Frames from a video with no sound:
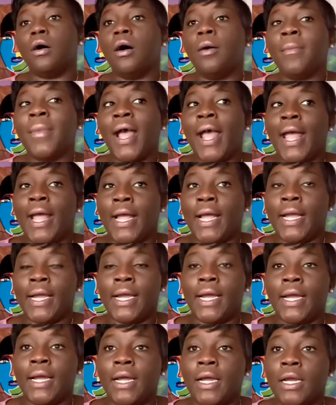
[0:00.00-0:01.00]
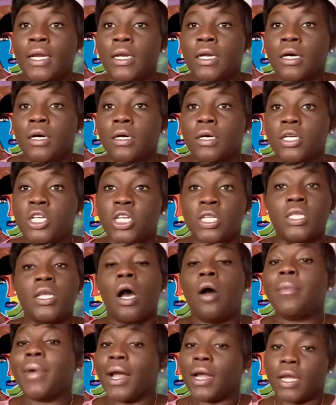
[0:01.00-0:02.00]
And she
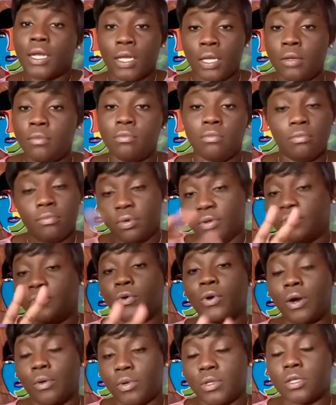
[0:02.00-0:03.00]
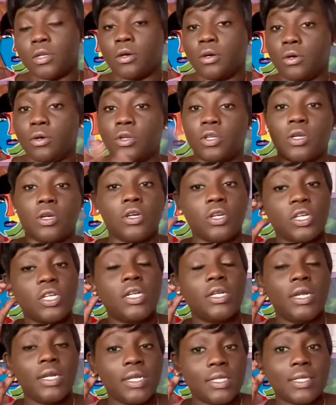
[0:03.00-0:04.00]
told me I could keep, before I went to oral surgery, she
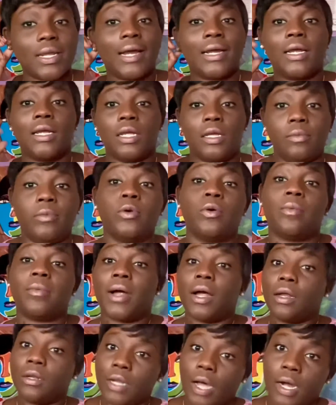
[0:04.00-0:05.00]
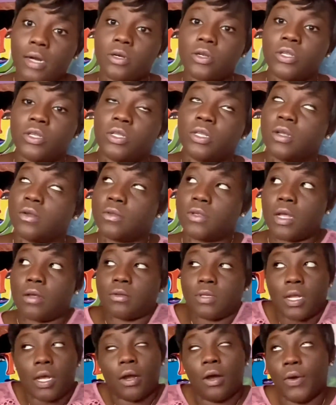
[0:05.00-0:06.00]
did say I could keep doing my aligners and stuff. So I was
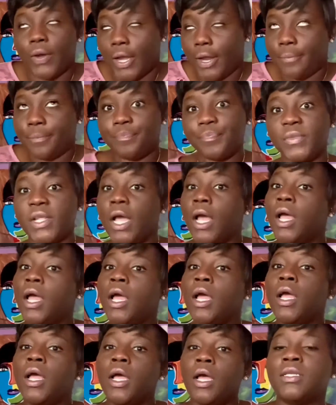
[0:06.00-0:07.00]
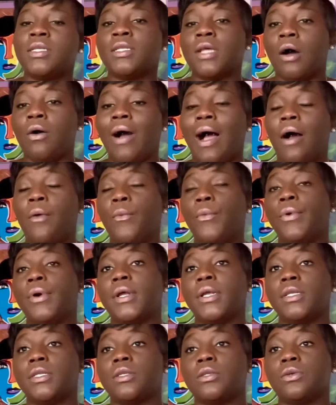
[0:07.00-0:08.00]
like, okay. So
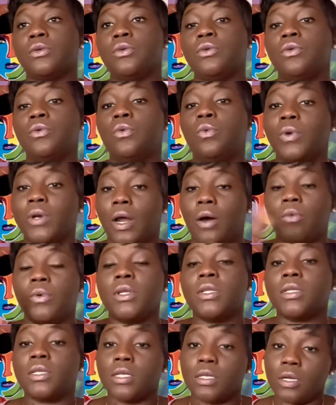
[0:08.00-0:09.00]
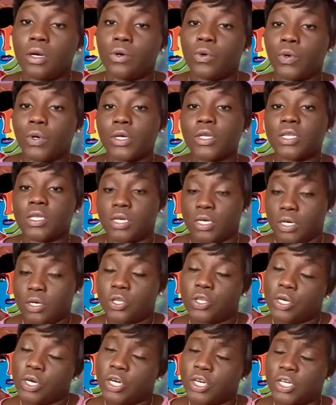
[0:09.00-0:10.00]
when I went to the oral
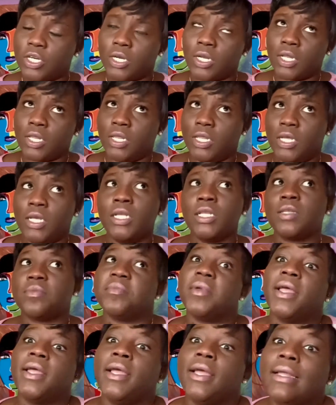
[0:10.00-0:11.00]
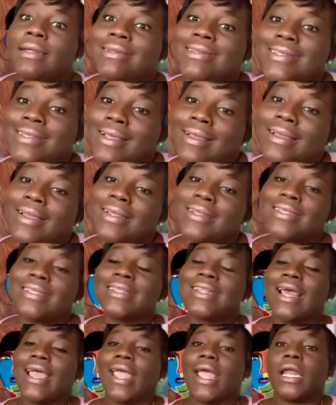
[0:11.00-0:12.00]
surgeon, this man says
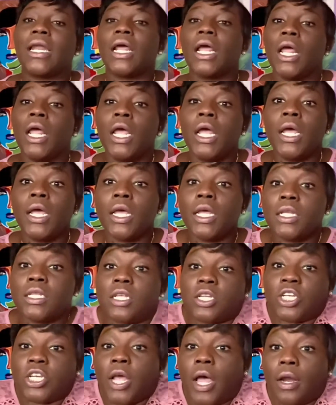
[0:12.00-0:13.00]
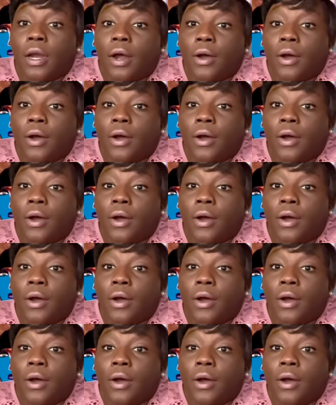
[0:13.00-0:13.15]
that it's a shadow.